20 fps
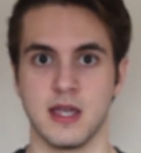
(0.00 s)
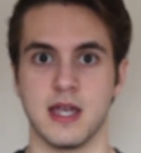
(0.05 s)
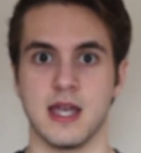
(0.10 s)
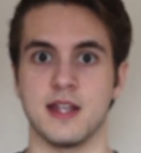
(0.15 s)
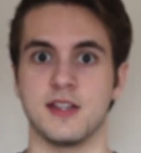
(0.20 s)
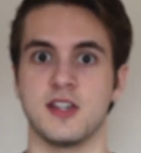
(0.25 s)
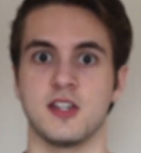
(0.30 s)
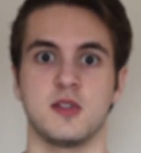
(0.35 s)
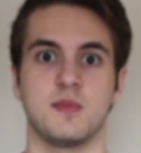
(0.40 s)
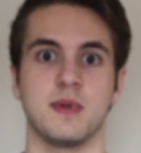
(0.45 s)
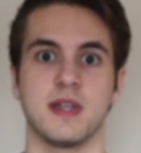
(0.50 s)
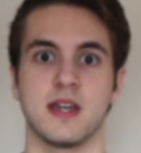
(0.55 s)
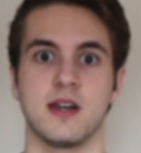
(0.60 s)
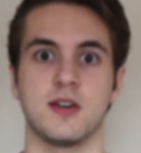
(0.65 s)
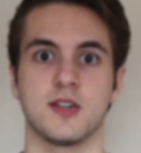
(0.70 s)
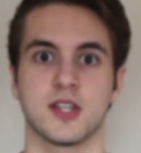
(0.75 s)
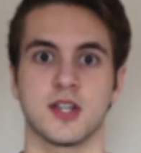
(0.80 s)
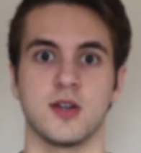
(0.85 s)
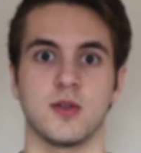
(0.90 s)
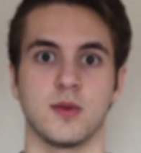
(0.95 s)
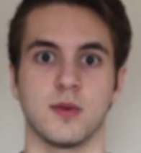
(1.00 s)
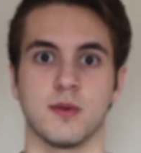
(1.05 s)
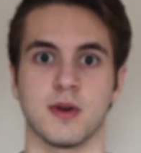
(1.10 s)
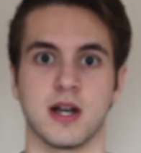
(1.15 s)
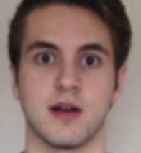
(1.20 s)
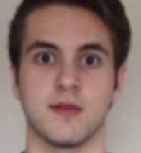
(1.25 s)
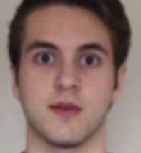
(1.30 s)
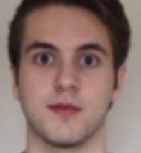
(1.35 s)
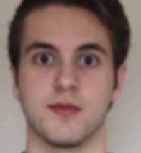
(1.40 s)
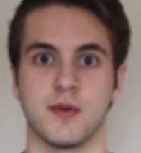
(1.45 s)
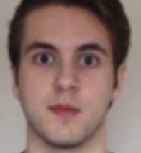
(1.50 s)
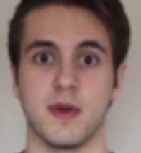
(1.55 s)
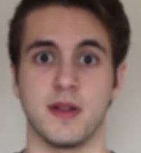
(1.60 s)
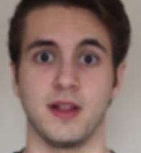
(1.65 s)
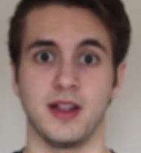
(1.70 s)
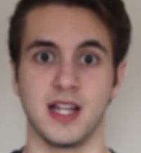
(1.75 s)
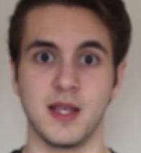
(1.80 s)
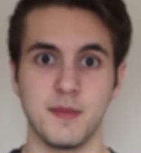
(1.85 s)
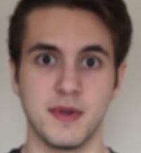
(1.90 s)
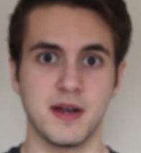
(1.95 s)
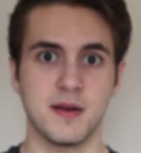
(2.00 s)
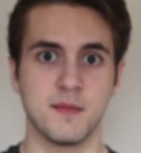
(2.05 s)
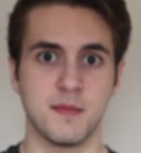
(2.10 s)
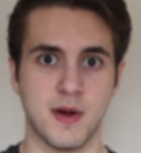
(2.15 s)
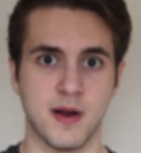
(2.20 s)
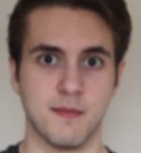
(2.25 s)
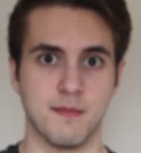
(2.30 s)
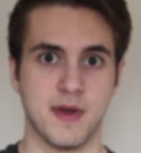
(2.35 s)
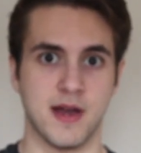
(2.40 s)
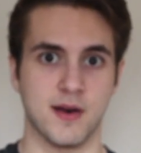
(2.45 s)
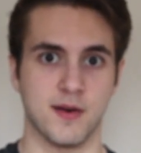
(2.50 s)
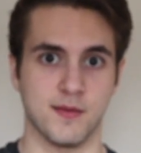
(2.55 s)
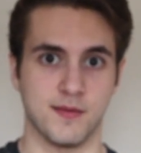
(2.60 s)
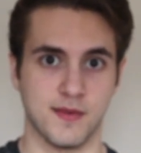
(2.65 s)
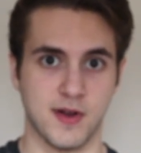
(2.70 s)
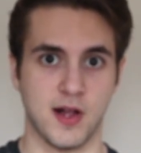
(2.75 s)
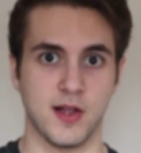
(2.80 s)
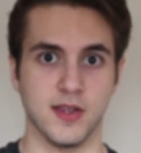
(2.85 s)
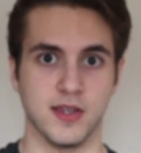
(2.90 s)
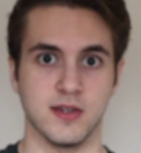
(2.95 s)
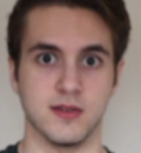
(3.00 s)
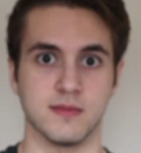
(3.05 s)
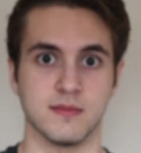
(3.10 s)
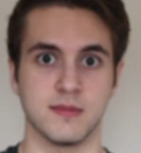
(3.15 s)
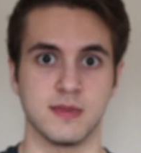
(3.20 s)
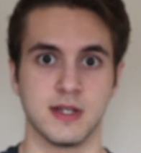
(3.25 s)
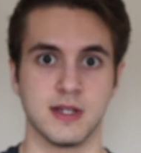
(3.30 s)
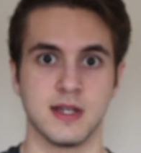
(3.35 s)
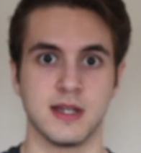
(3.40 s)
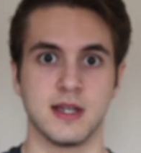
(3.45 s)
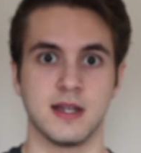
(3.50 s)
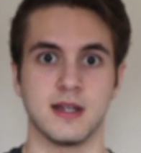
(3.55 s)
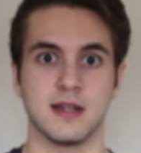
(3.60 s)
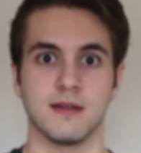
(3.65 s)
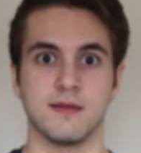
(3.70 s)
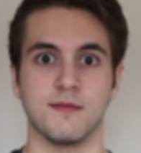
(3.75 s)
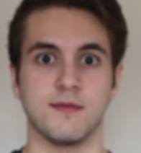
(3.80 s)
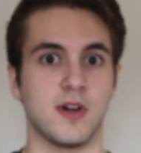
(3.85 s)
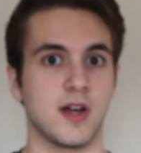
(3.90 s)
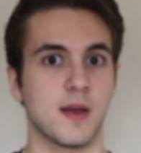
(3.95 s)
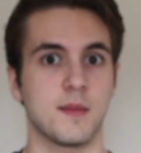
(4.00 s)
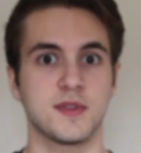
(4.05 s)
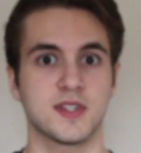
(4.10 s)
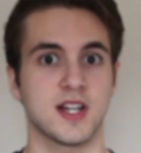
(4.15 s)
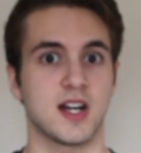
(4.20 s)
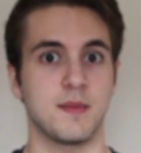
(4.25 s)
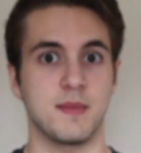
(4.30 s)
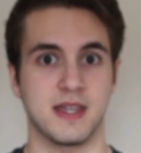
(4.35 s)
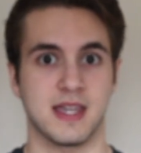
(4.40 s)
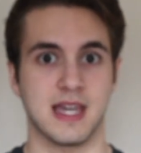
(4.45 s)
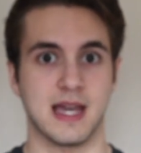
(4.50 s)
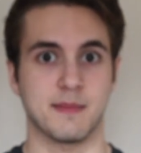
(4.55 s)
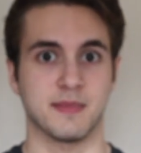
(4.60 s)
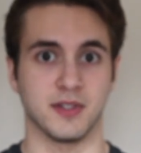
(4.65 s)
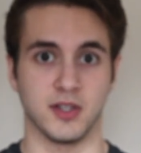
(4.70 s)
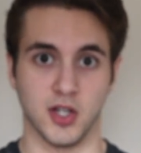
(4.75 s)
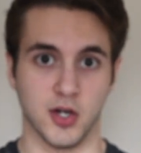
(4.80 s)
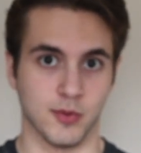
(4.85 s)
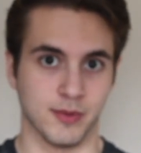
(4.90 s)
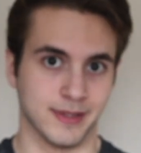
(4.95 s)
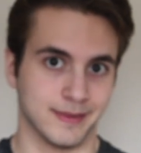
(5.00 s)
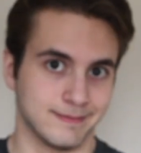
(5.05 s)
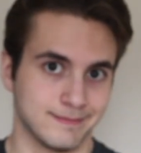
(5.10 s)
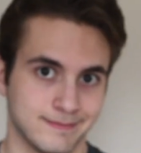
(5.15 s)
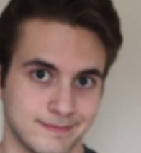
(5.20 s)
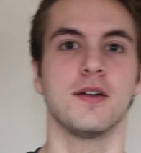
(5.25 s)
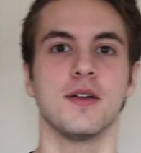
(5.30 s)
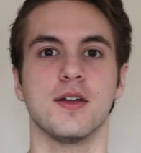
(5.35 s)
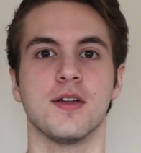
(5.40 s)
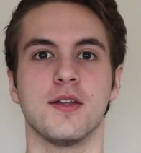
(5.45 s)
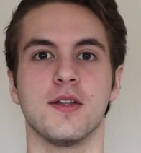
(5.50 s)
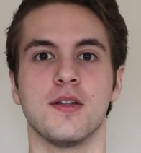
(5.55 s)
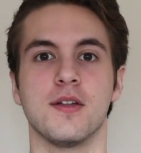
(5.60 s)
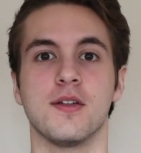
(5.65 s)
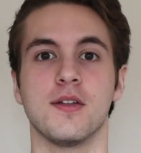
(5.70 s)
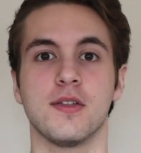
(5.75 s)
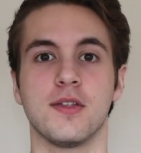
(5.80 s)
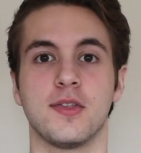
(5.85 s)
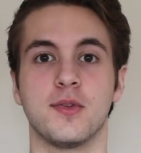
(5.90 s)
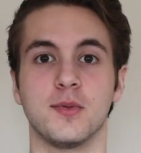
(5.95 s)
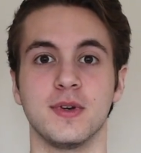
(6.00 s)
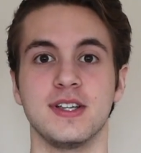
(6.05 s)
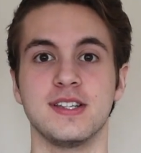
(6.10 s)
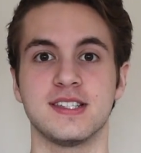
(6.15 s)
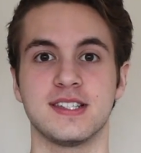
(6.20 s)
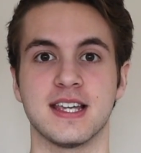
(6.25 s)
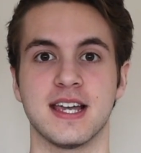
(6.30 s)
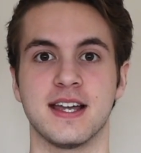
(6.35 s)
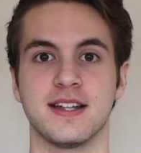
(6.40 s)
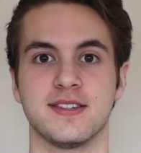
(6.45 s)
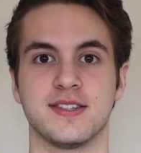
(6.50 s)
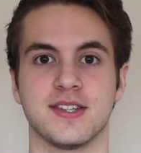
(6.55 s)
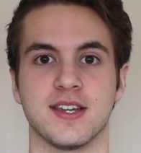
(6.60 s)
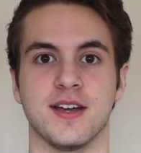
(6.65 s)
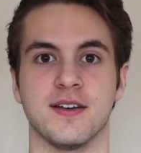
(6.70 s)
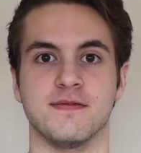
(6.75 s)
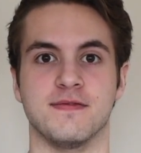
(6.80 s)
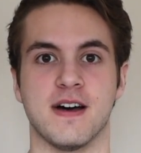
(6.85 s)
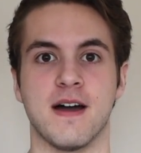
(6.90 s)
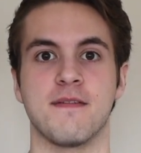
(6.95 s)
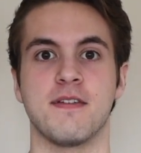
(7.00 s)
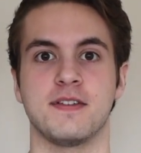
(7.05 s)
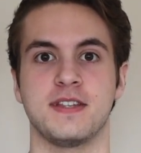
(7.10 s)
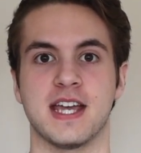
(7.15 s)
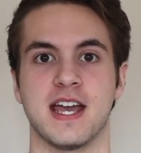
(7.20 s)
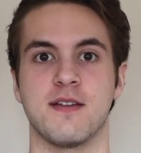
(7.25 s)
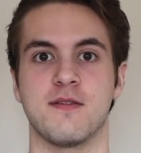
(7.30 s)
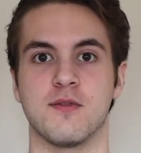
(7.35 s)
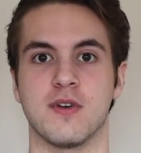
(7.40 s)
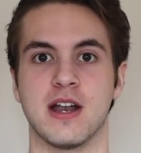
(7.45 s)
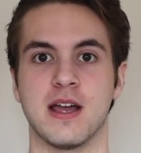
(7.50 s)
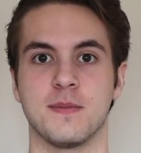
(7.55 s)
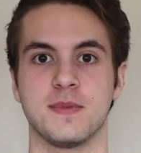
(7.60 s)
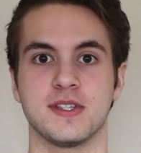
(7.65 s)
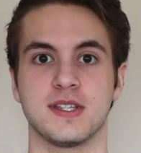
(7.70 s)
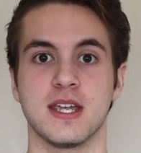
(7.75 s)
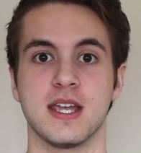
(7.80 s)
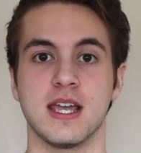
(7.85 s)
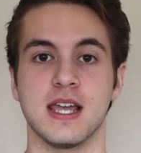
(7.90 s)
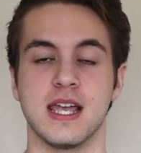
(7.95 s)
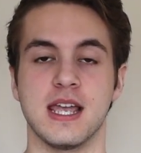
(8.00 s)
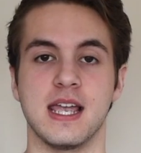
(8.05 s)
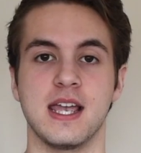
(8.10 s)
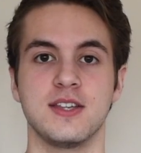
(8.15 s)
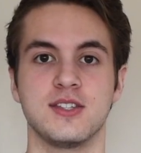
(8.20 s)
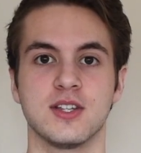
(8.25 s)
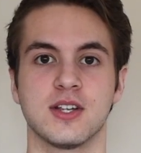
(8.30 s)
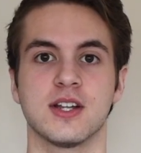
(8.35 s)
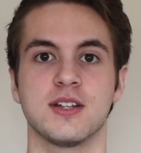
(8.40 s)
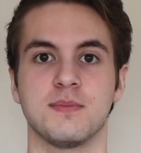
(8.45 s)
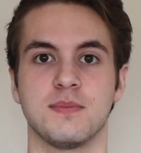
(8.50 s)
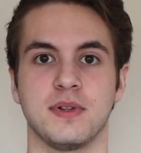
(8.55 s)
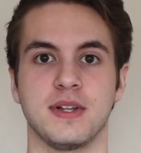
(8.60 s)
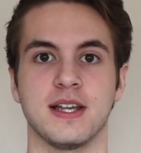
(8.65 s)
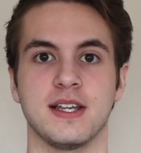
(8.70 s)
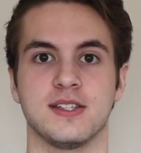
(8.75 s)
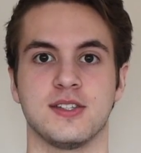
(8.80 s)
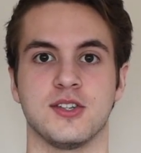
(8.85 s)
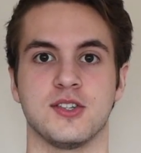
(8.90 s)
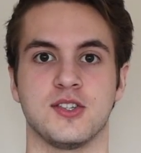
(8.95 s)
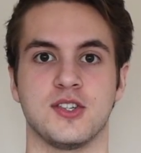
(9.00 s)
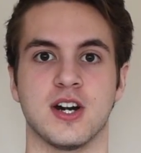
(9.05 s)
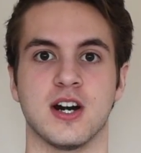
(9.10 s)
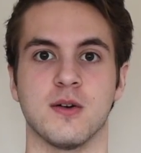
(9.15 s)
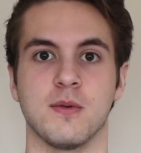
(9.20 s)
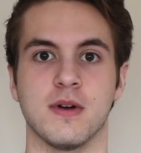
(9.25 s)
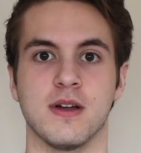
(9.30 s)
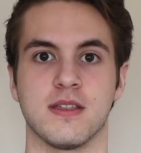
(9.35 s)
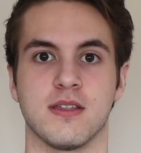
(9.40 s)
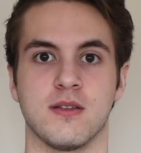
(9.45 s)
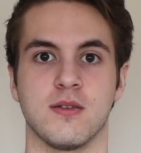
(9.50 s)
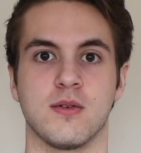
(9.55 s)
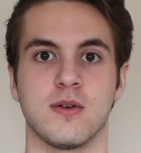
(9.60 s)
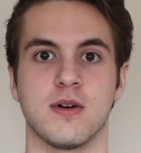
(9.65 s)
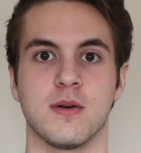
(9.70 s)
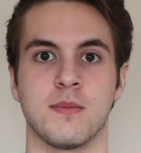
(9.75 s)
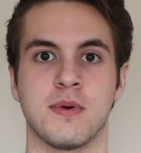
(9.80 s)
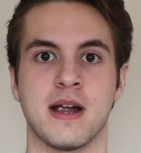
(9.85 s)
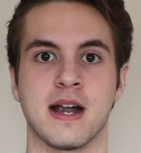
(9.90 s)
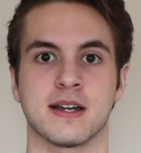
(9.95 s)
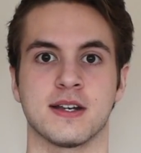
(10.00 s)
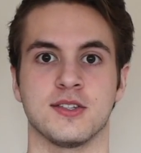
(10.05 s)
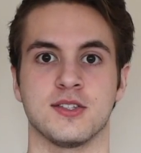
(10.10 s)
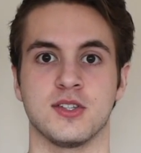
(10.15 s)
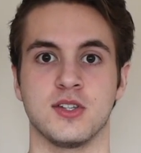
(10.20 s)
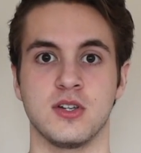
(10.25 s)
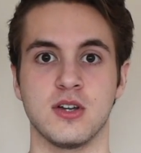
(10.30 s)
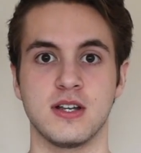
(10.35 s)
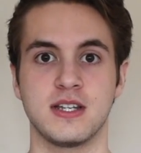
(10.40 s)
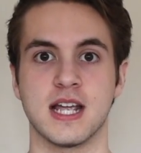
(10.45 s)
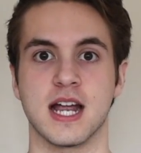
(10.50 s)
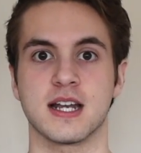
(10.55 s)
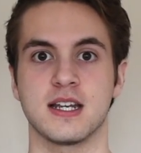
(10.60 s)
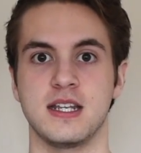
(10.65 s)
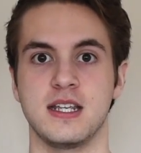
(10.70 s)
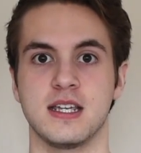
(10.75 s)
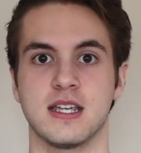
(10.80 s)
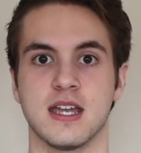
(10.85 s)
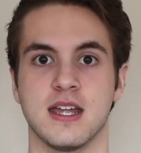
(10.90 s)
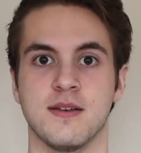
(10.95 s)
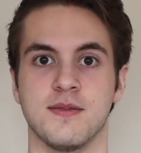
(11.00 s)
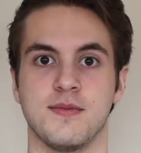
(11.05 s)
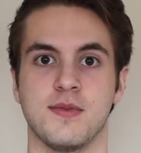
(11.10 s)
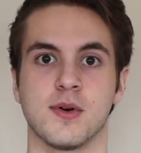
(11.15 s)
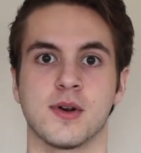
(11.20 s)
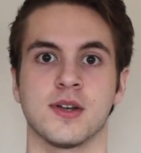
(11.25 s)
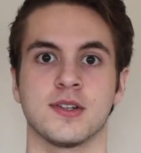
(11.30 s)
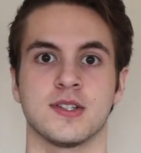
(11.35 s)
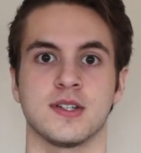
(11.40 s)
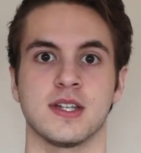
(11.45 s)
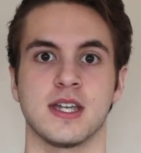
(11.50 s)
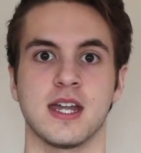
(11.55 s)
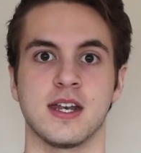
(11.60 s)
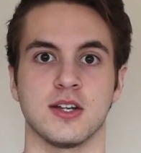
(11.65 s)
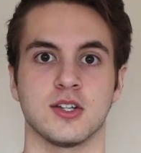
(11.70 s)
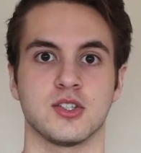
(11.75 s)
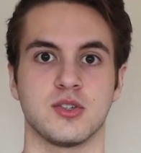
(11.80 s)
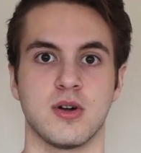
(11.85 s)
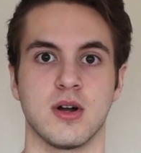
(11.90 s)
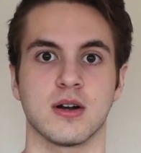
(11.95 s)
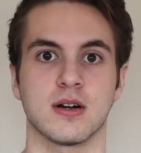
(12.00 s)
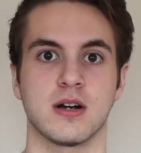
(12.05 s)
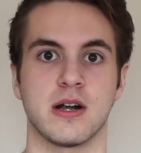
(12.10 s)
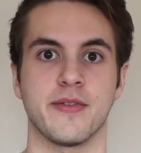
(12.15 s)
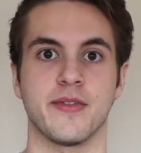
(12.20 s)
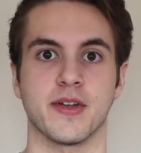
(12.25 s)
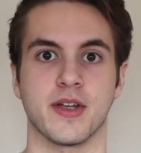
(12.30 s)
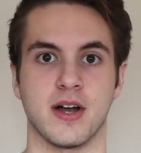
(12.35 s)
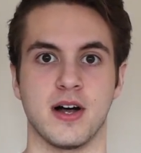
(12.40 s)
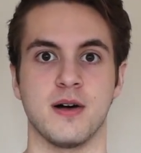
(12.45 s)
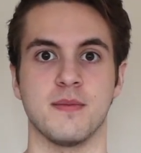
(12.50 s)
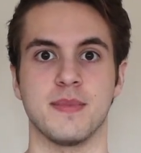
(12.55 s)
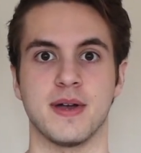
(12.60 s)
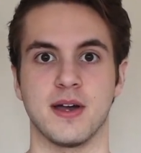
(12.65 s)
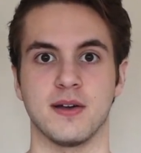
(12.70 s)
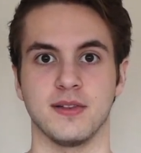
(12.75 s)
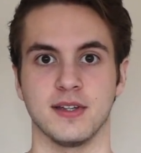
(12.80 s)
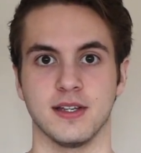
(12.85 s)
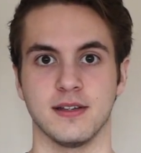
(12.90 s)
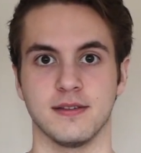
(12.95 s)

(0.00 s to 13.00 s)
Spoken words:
And since beginners can only recover from a limited amount of volume's got to be kept lower. 3 sets of 5 to 10 reps is a good place to start with in order to practice good technique and focus on getting stronger on the compound